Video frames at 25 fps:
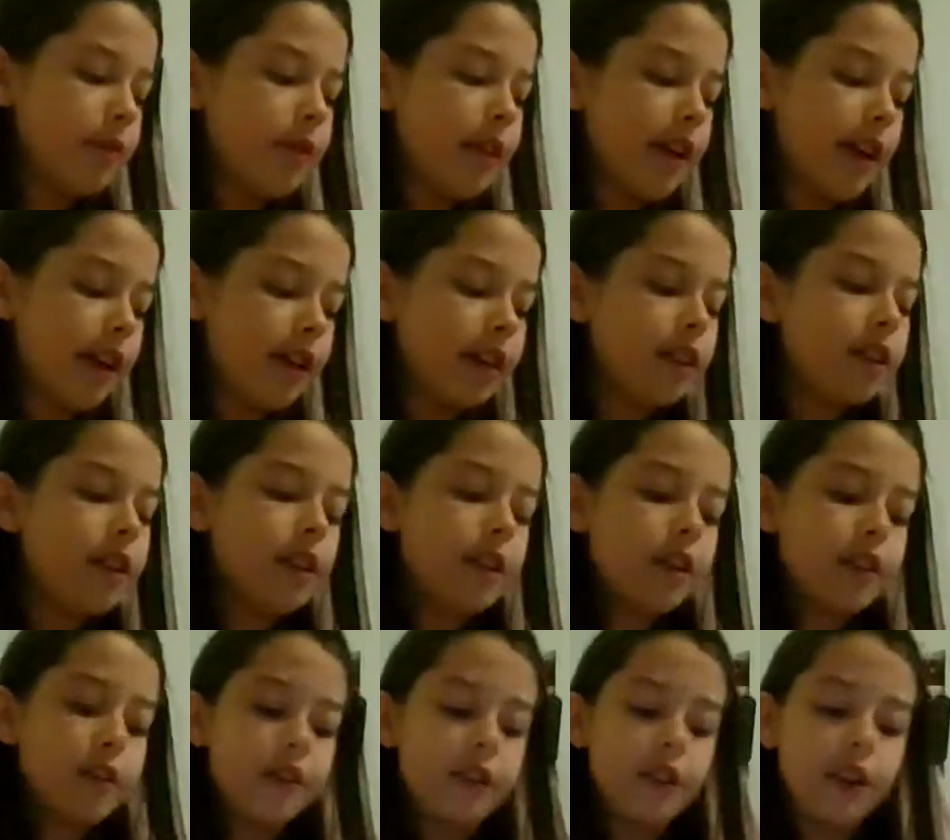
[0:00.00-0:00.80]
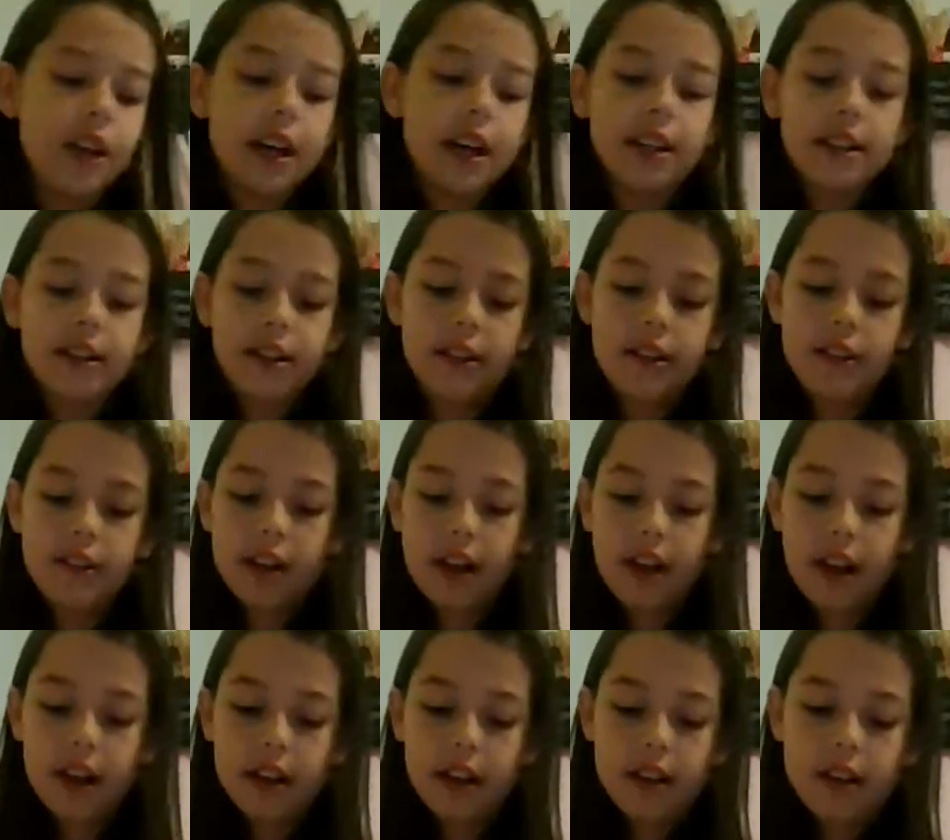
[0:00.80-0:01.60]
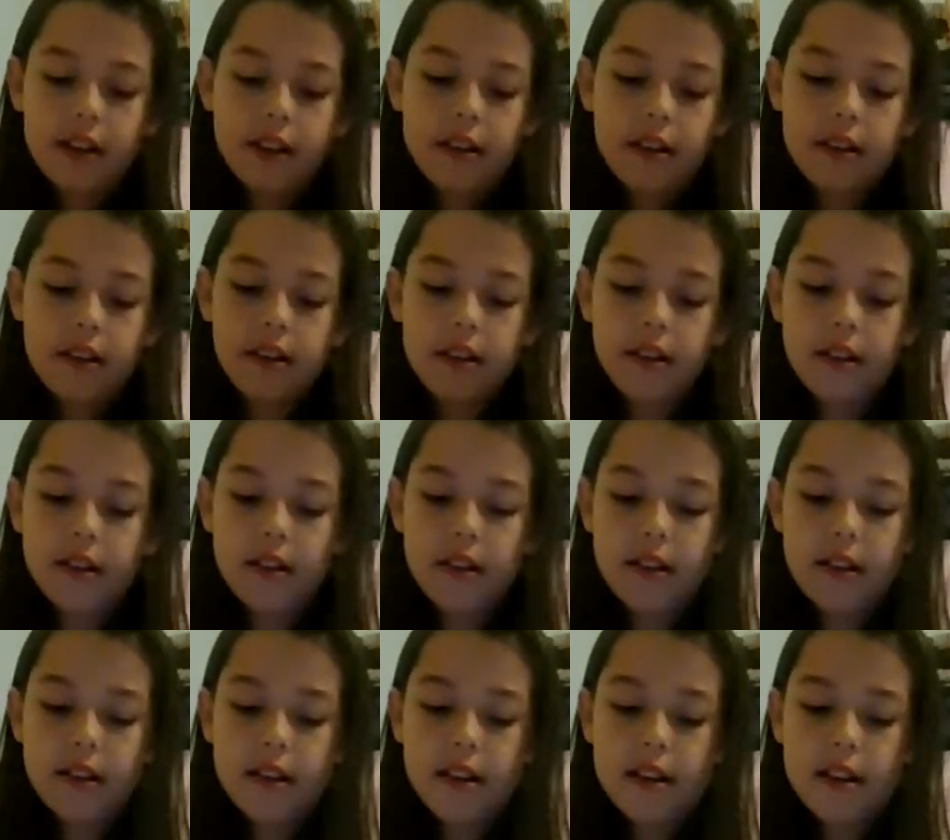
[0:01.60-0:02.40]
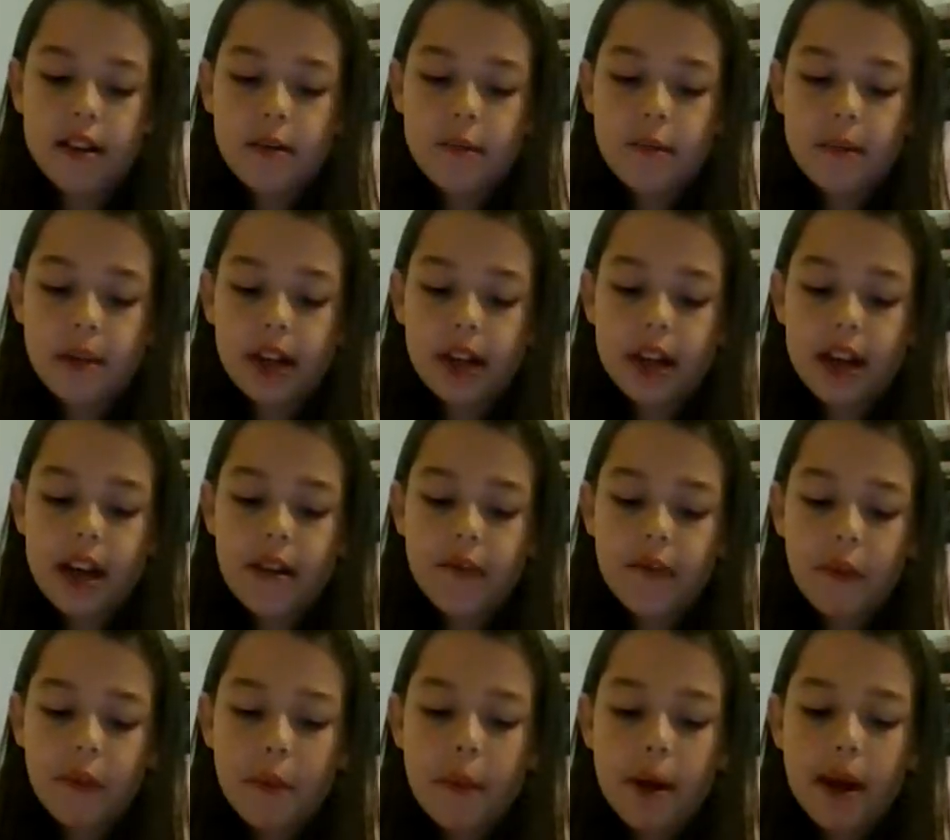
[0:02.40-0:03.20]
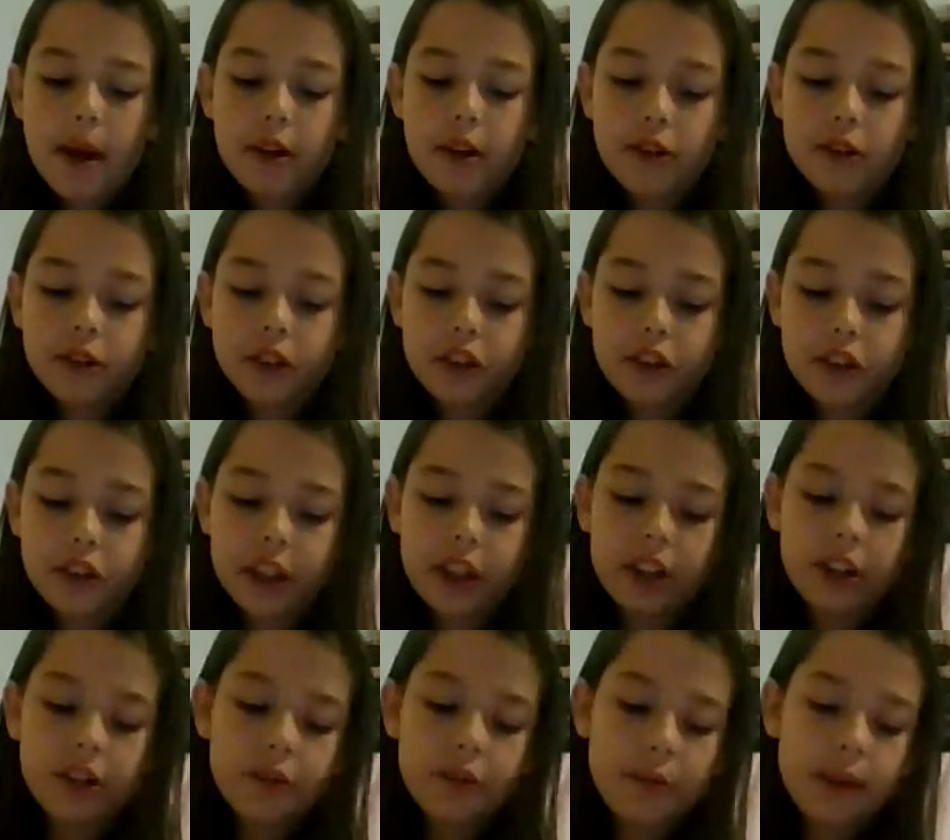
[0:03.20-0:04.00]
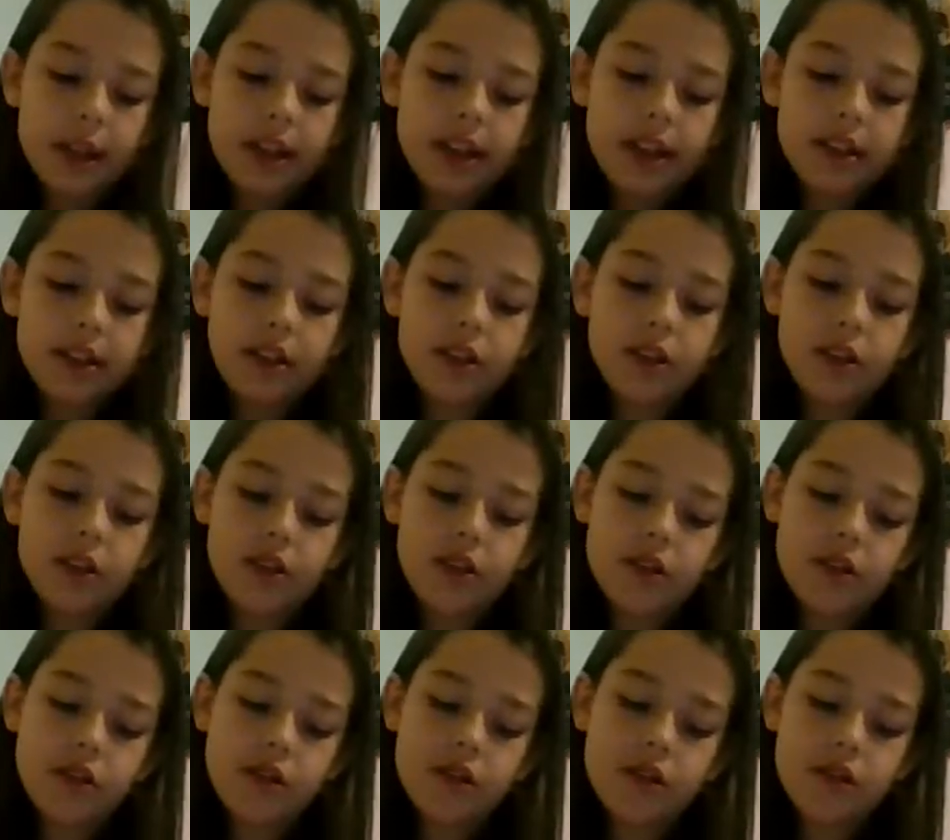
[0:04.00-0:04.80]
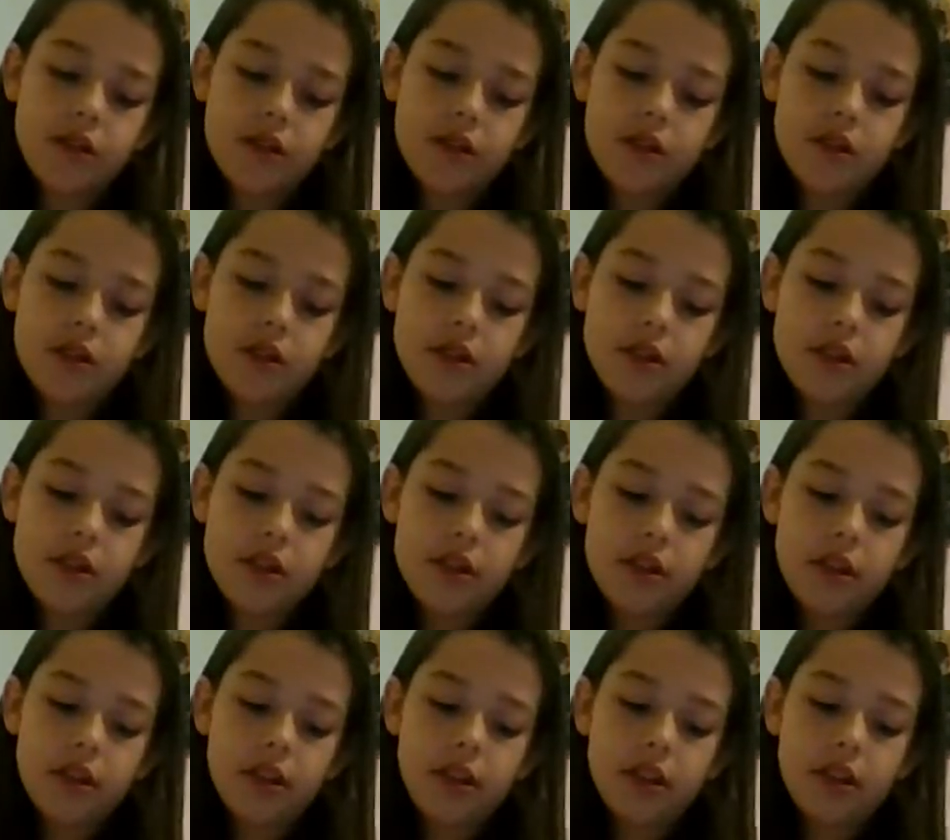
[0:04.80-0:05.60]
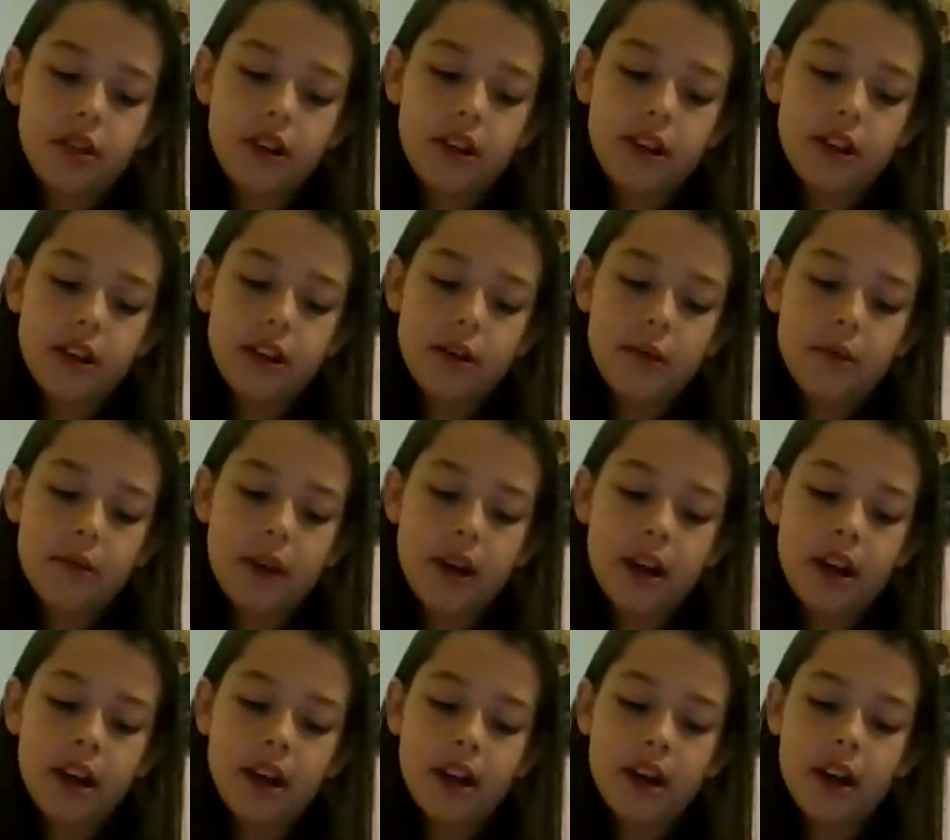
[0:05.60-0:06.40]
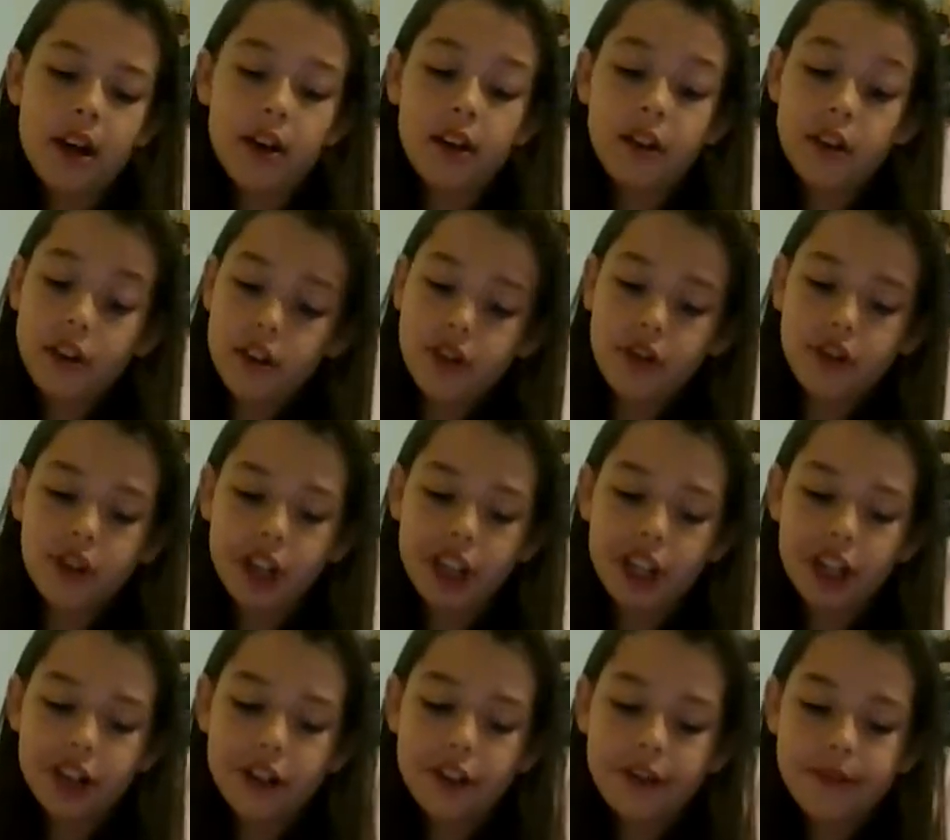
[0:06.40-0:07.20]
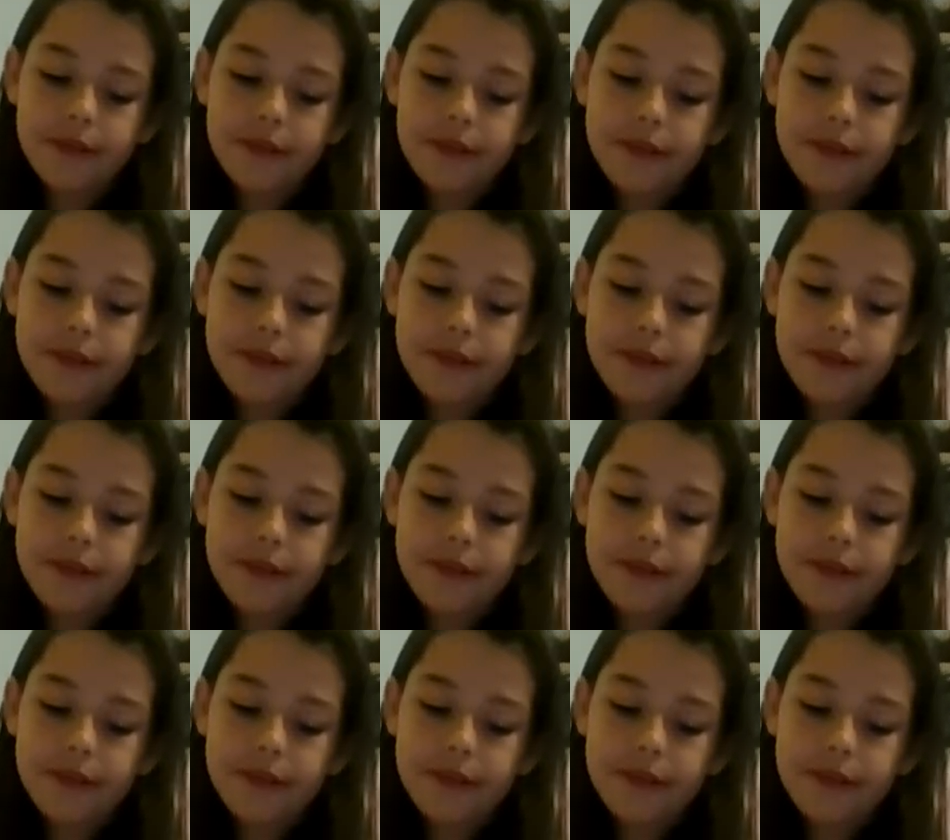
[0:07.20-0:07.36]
I don't know if you guys knew that. But it came from my old channel because Google deleted my other channel.